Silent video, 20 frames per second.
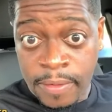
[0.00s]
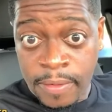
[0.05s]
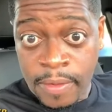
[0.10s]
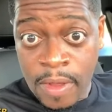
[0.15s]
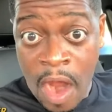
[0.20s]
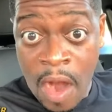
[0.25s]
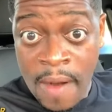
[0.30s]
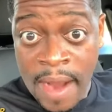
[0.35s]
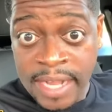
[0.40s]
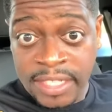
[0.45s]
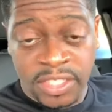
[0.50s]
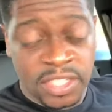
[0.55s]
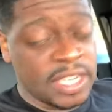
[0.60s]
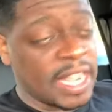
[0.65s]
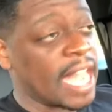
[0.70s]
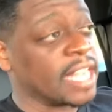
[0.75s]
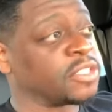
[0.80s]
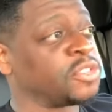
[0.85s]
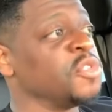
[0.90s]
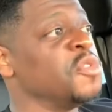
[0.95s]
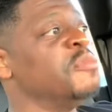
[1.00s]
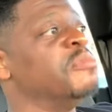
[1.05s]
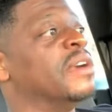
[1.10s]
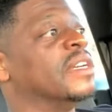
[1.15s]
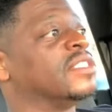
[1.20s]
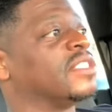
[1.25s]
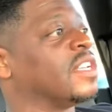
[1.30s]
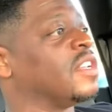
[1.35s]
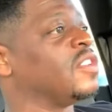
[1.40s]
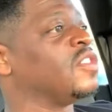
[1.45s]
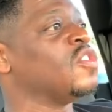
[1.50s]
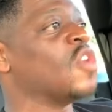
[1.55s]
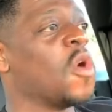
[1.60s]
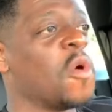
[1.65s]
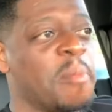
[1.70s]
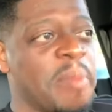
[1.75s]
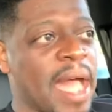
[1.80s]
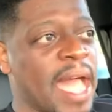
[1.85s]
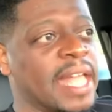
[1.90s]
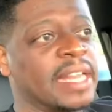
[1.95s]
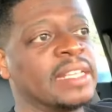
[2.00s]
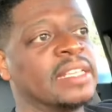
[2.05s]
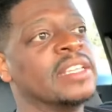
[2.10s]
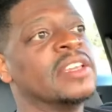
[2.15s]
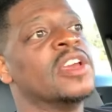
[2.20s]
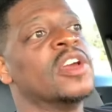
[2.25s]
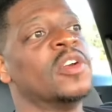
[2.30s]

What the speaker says: All right? She got 2 months that nobody